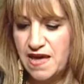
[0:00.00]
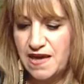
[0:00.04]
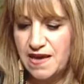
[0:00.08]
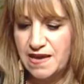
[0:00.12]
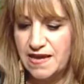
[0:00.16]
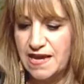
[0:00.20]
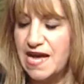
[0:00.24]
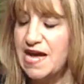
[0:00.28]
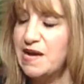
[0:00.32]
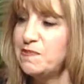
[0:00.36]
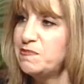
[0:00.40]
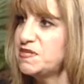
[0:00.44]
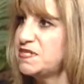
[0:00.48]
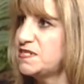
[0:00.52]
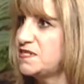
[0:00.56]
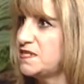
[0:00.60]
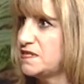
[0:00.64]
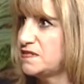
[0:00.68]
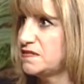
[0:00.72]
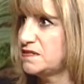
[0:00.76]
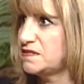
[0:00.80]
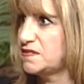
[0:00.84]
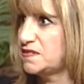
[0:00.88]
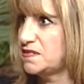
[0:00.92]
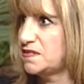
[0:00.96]
common
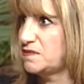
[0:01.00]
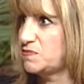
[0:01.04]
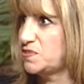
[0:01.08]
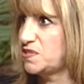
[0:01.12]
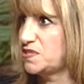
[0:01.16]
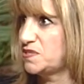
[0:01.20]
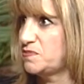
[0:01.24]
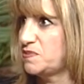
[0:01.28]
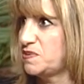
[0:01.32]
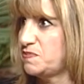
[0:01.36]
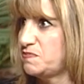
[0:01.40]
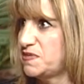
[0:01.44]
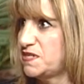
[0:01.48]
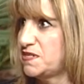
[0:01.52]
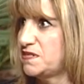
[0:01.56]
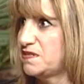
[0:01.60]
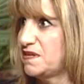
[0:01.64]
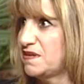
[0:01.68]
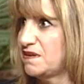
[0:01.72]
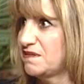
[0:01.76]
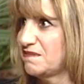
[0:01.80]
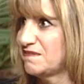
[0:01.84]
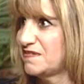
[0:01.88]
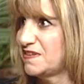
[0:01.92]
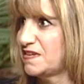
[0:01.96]
sense seems to be
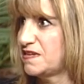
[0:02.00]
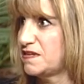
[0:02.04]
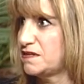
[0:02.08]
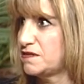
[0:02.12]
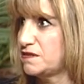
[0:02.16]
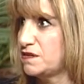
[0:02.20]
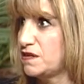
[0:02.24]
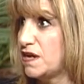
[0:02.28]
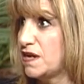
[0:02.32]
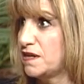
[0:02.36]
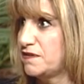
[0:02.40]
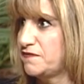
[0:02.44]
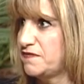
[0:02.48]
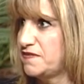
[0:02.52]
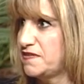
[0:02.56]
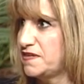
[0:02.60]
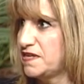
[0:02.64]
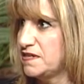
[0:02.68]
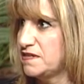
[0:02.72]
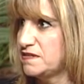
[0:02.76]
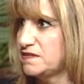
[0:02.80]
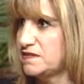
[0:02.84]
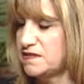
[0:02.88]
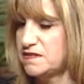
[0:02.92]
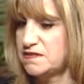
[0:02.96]
missing in a lot of
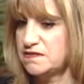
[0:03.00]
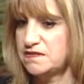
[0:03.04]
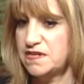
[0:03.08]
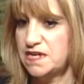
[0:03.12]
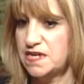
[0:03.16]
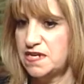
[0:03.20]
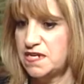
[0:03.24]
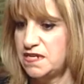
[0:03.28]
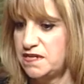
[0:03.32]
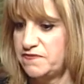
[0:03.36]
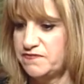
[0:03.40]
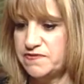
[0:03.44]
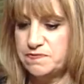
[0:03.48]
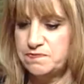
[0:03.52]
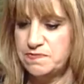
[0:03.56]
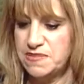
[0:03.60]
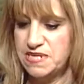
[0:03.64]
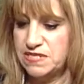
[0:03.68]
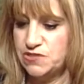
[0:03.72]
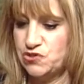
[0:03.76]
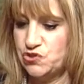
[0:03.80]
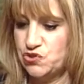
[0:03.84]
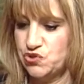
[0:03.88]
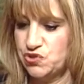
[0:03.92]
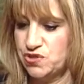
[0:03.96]
things, and even
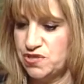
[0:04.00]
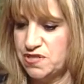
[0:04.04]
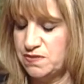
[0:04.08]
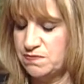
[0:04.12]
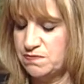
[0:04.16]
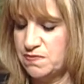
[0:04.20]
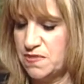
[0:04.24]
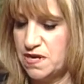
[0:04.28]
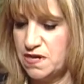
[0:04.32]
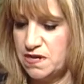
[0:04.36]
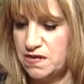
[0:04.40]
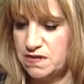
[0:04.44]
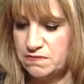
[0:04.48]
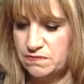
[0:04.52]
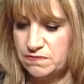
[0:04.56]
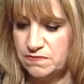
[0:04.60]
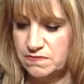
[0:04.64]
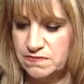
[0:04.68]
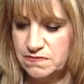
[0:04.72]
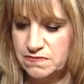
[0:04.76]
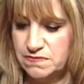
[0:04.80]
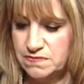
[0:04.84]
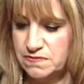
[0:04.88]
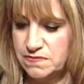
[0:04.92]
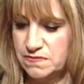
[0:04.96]
mainstream
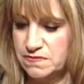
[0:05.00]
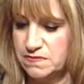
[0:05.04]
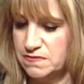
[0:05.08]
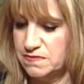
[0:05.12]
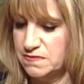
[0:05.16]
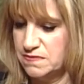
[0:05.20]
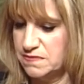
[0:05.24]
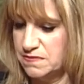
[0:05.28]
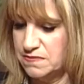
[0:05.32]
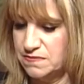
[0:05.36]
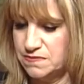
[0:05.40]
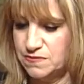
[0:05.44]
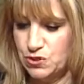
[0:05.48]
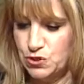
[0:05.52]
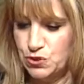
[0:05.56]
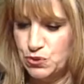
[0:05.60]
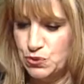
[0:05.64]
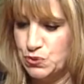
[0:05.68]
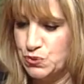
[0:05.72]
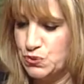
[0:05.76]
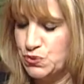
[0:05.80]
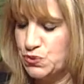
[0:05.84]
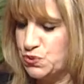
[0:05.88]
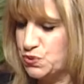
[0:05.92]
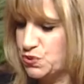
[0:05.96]

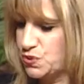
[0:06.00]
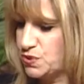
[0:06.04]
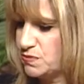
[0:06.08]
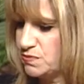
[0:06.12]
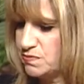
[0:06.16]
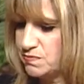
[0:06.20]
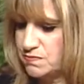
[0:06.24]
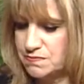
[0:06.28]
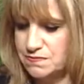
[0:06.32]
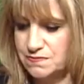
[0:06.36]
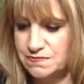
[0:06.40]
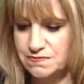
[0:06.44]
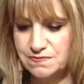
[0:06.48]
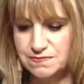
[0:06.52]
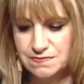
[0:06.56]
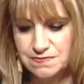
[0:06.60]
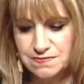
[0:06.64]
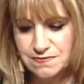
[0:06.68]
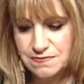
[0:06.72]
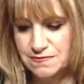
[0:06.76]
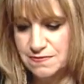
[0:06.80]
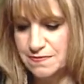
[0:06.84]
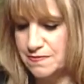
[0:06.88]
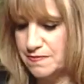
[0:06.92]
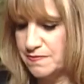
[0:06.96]
news.
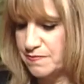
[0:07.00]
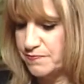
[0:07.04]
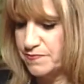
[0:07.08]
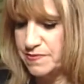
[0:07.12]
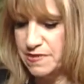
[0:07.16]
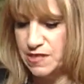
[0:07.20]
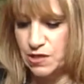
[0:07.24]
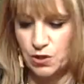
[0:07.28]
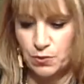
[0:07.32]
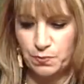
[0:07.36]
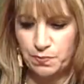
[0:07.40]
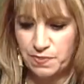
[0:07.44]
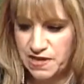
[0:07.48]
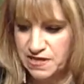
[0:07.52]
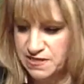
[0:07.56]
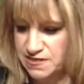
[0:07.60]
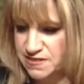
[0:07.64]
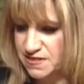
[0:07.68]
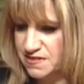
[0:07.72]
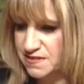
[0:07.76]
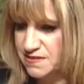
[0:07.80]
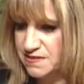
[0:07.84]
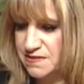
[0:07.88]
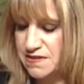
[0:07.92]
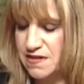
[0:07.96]

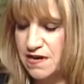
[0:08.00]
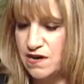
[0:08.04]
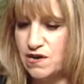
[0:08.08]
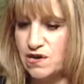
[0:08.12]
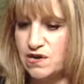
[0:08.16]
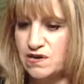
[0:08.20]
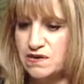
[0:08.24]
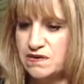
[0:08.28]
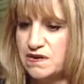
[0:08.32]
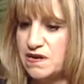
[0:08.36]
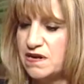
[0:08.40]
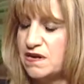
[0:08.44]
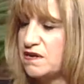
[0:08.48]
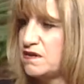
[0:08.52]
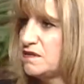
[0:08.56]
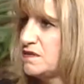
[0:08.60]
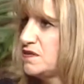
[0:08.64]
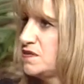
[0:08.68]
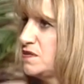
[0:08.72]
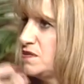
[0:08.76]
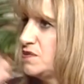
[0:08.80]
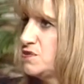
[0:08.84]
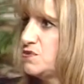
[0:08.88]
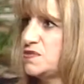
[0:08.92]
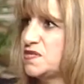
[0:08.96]
Pundits are
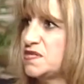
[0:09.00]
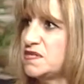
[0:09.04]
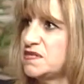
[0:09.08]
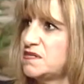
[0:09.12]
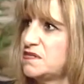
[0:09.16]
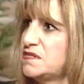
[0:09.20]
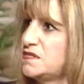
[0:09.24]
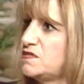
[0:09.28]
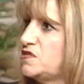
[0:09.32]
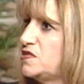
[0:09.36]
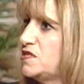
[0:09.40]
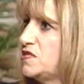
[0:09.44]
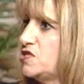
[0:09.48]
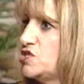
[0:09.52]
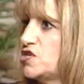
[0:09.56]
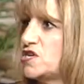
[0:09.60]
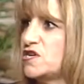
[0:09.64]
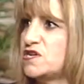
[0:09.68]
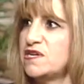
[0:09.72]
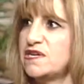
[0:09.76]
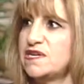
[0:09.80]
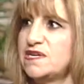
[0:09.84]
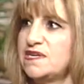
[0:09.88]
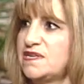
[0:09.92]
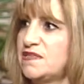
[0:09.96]
using the
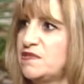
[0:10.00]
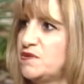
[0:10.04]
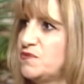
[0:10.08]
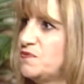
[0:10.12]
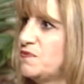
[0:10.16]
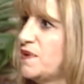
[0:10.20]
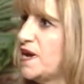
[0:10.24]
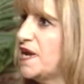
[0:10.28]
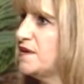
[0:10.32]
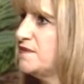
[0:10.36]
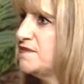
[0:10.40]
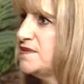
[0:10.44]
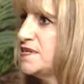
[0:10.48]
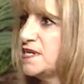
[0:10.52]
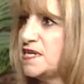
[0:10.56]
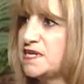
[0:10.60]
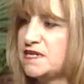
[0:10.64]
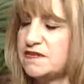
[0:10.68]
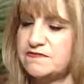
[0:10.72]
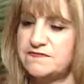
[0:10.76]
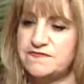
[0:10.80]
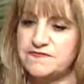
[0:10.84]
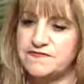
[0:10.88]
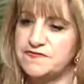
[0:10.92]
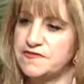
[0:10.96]
jargon and the rhetoric
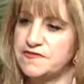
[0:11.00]
of